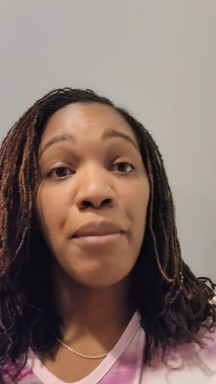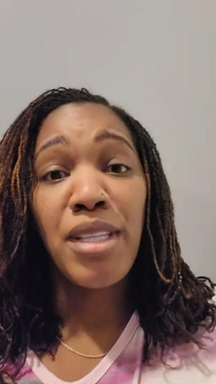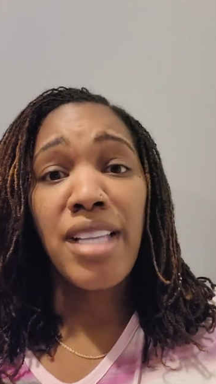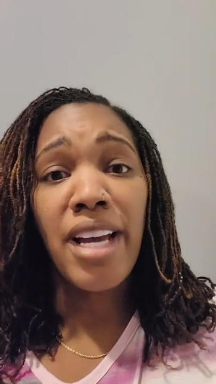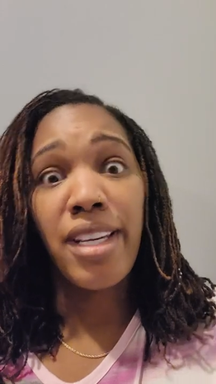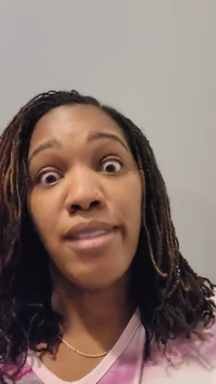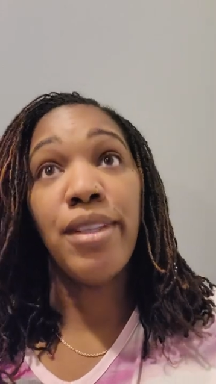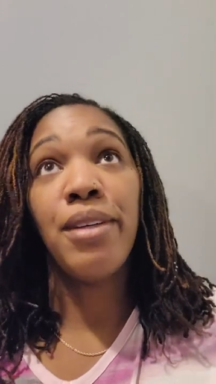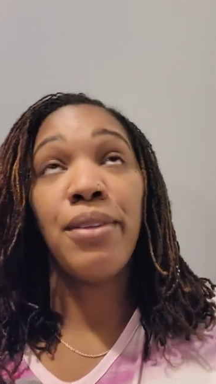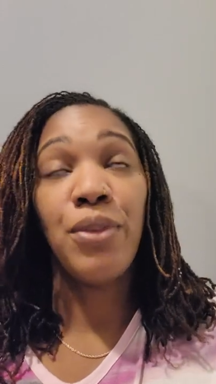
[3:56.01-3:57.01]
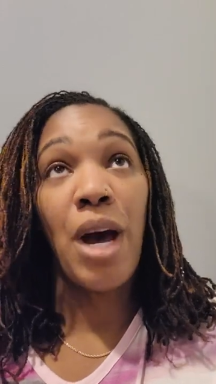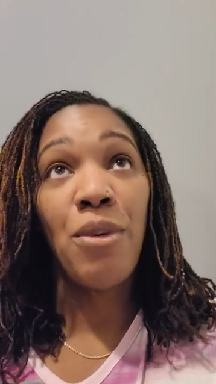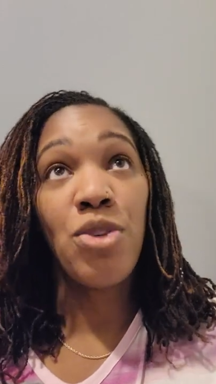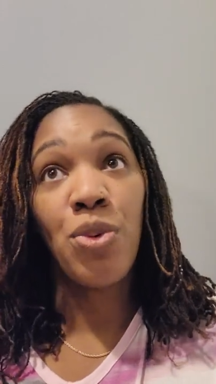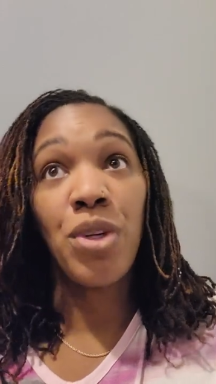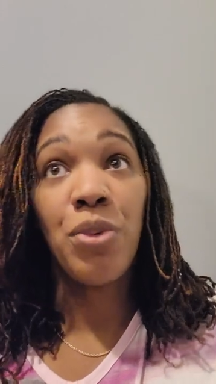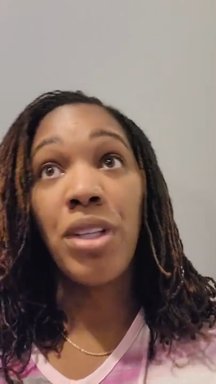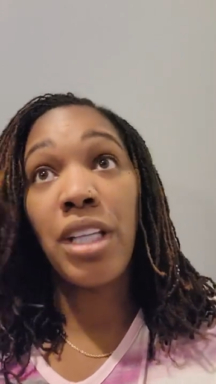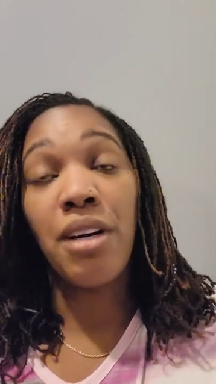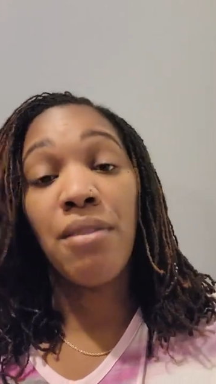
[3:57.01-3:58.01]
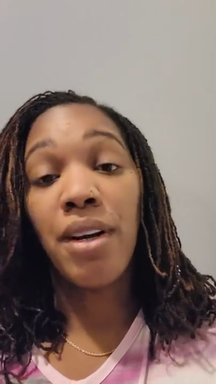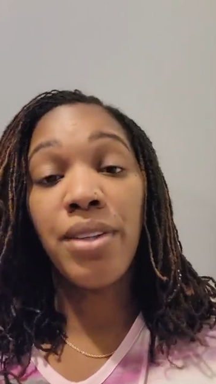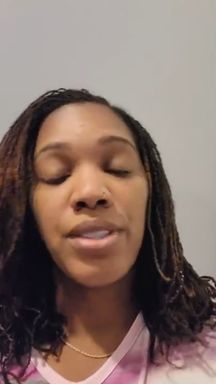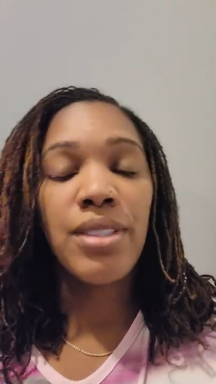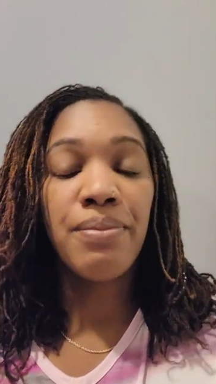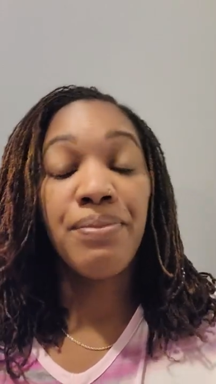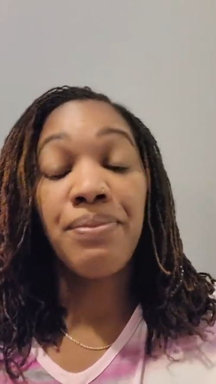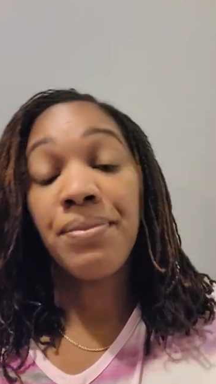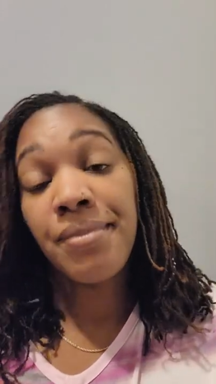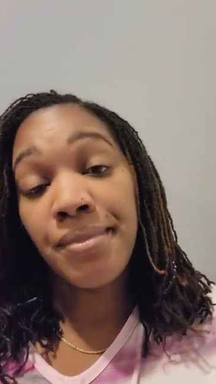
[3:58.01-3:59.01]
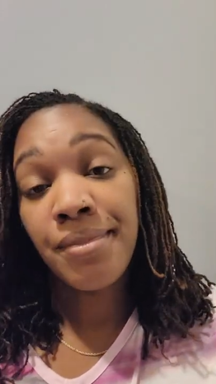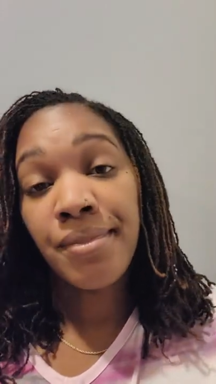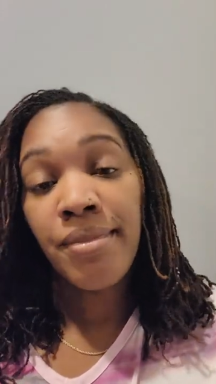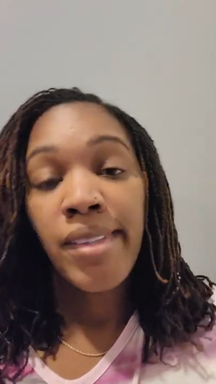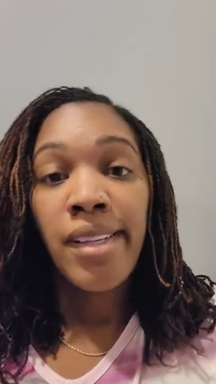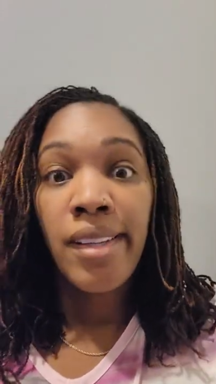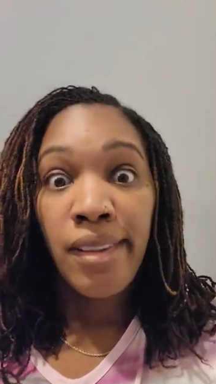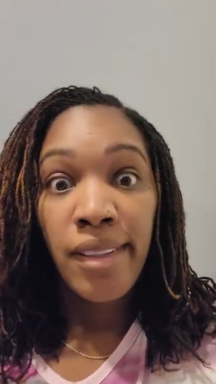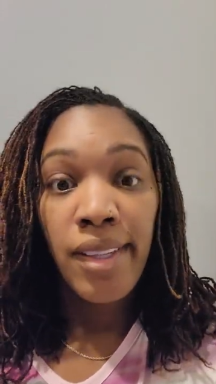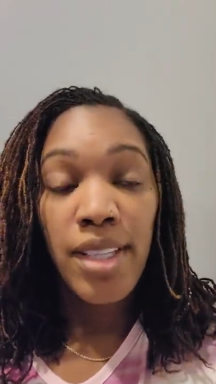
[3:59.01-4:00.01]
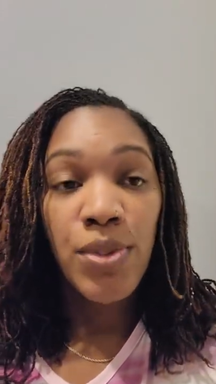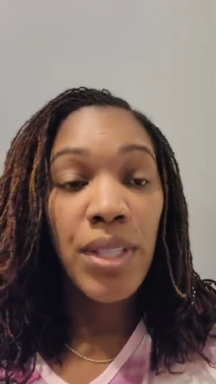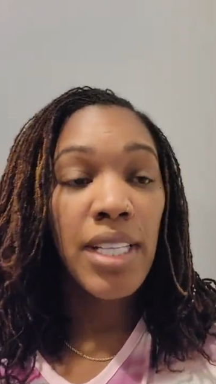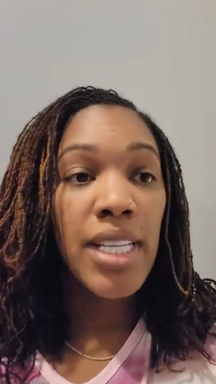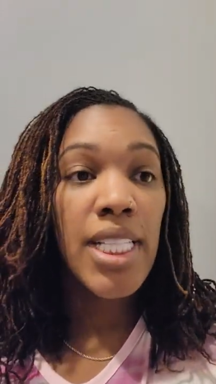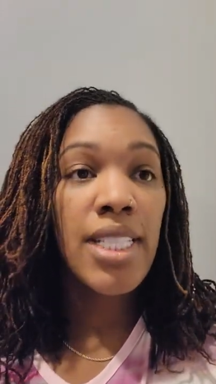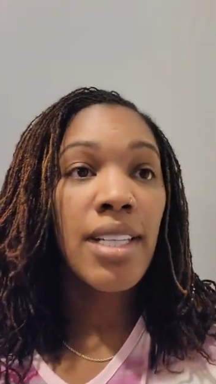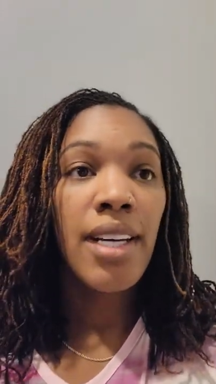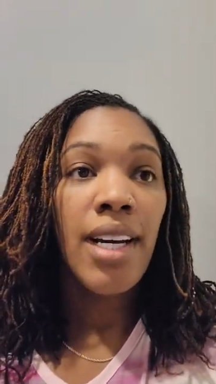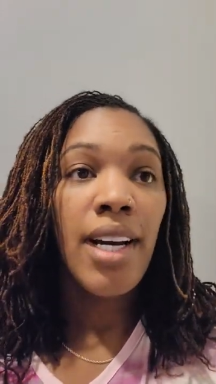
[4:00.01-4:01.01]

He's like, you know, I wish we would have went there first. It is what it is.